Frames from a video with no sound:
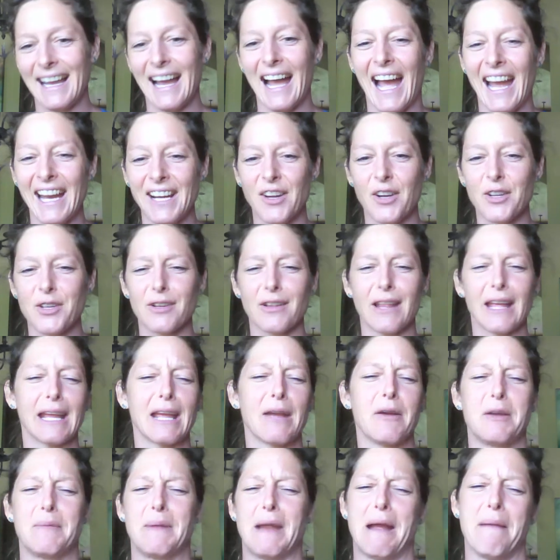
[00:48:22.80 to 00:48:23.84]
I know, you're like,
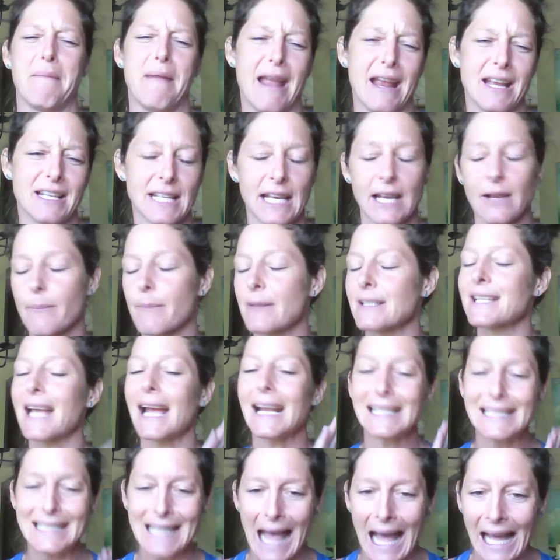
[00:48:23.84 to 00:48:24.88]
it would be amazing.
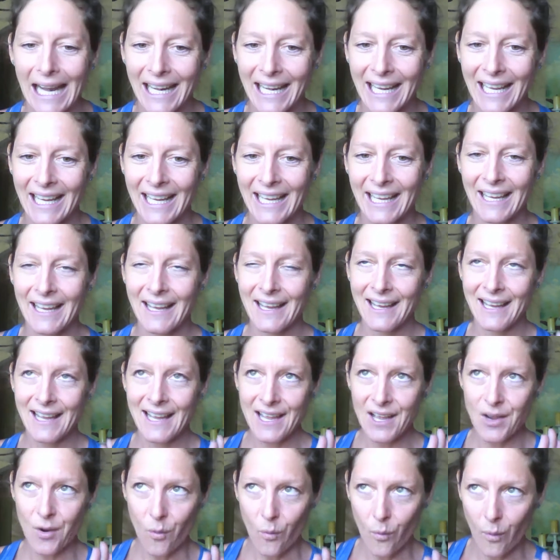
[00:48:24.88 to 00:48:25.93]
Besides that,
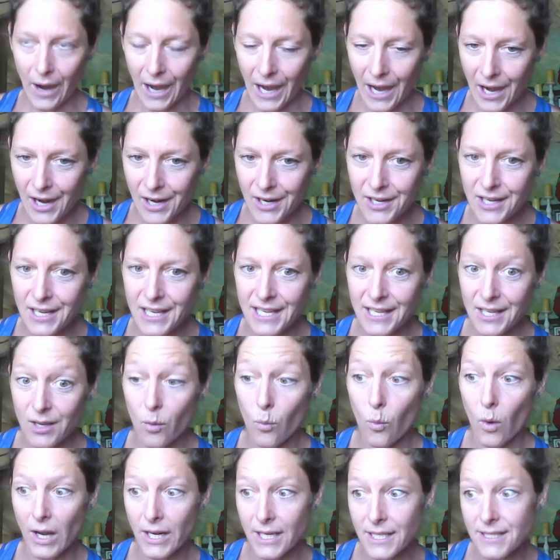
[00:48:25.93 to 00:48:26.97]

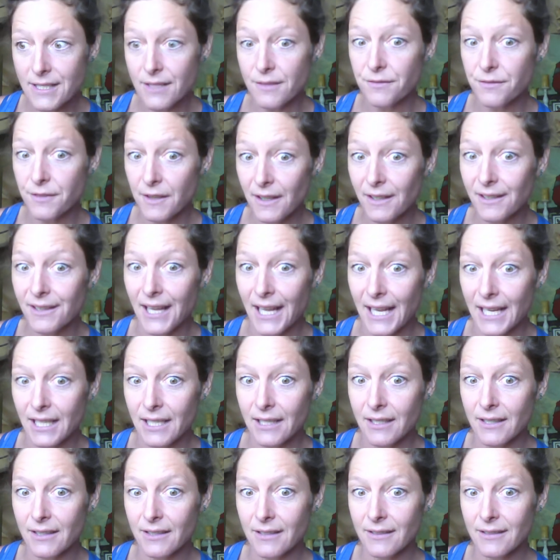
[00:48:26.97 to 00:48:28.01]
what does it feel like?
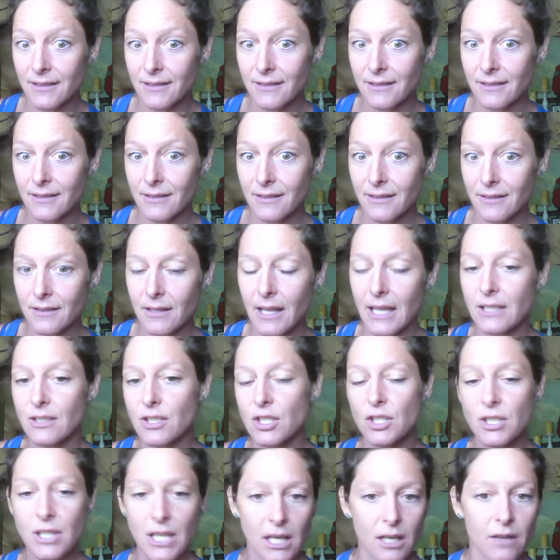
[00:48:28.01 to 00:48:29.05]
Like,
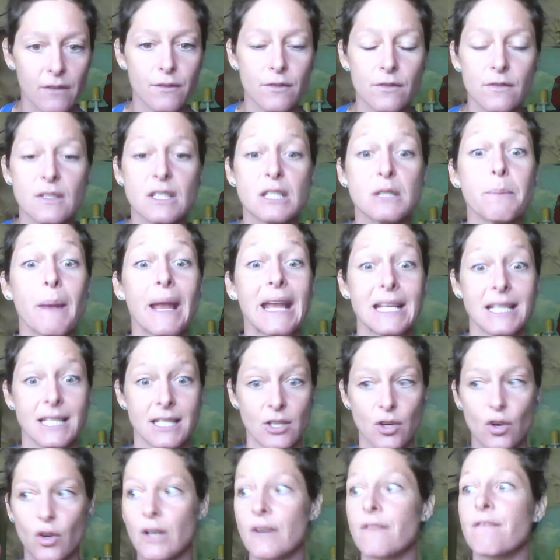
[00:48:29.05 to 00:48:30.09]
just think of space,
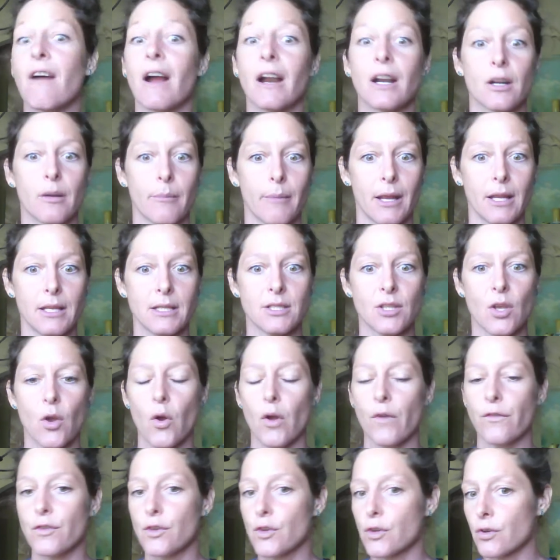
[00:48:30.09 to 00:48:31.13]
your environment. So
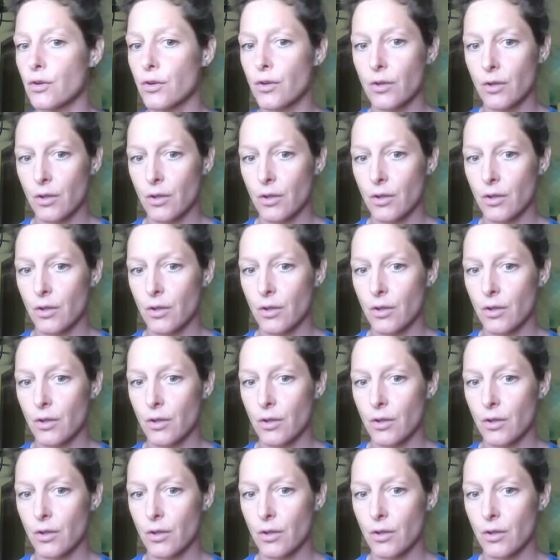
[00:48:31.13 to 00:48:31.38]
if you...